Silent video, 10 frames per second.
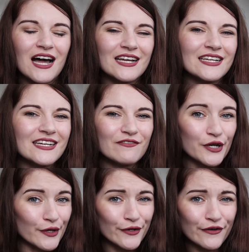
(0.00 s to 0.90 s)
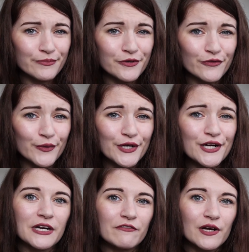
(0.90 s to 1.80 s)
I had never heard of before.
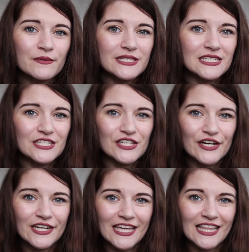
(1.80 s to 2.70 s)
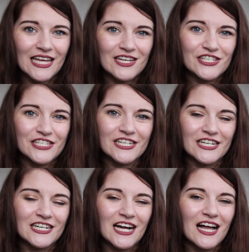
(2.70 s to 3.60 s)
Whenever I was in Turkey last
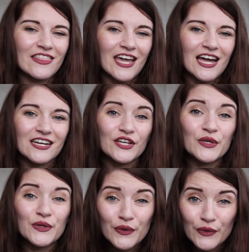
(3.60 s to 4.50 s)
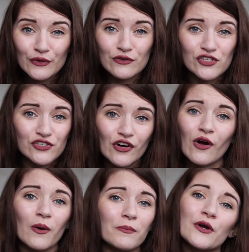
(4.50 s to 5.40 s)
year, they had a huge
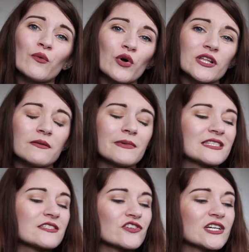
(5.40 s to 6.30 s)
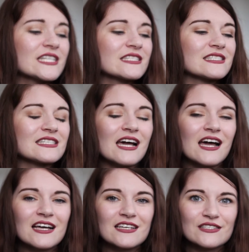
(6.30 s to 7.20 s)
shop in one of the main streets.
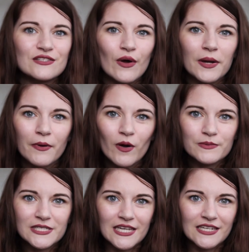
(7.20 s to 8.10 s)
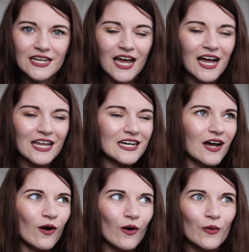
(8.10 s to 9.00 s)
So I popped in and
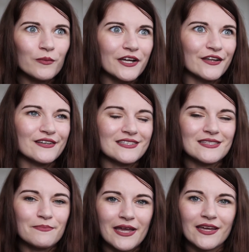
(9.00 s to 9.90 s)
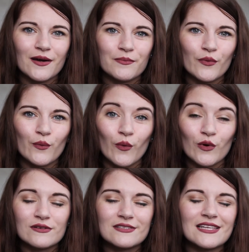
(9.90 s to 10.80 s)
oh my goodness, the makeup
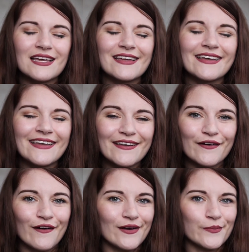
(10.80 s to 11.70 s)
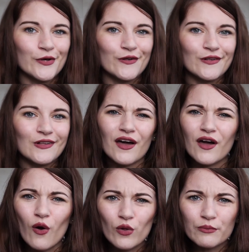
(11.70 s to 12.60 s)
was incredible.
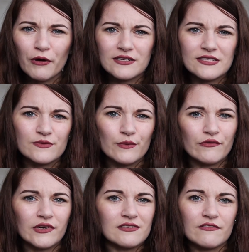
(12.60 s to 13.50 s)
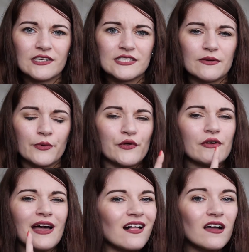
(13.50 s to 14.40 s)
All the prices were really
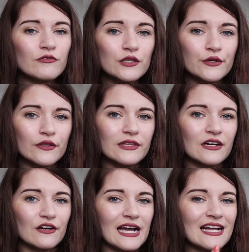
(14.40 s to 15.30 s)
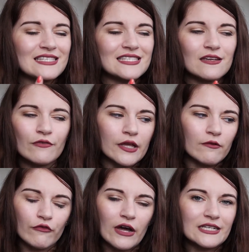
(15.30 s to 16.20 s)
reasonable. I'll have a look on the internet, see if I
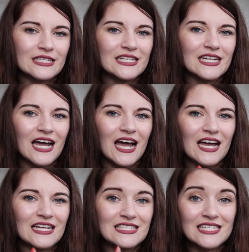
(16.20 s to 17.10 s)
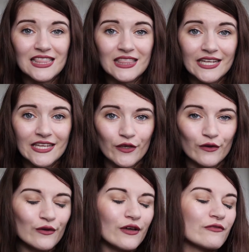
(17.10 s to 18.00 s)
can find it and link
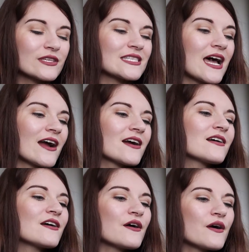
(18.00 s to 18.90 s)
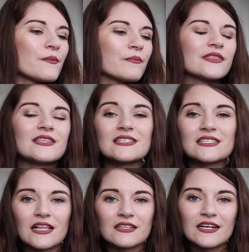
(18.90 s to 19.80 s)
you if it's there. But this
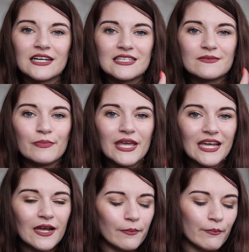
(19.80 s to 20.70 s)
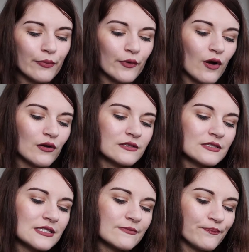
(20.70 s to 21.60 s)
colour is pink bronze